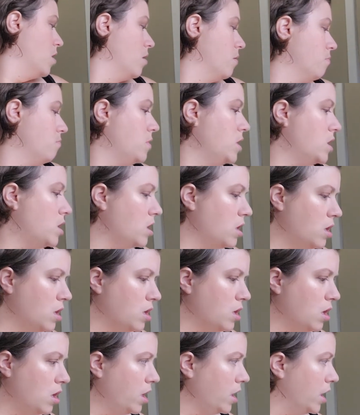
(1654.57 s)
I'm missing
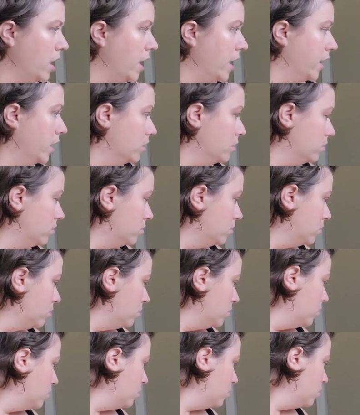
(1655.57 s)
an eyeliner.
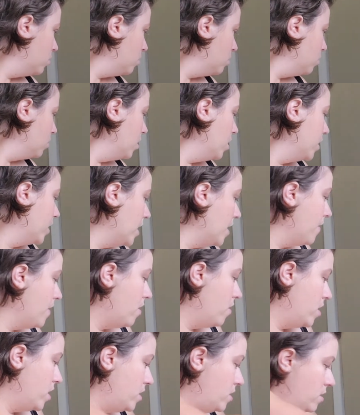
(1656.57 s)
Oh no,
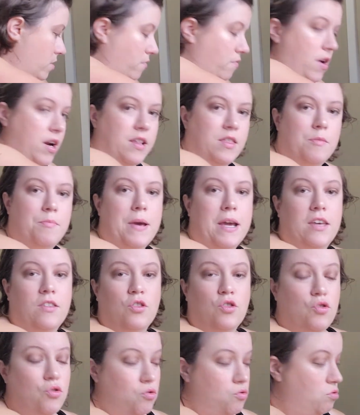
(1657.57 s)
there it is. It's right at the back
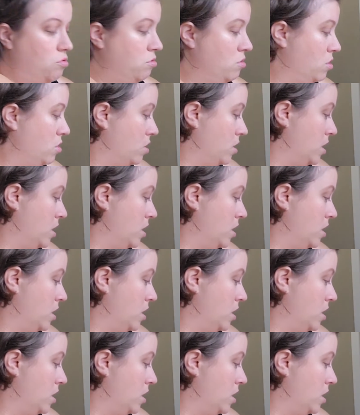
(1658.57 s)
of the drawer.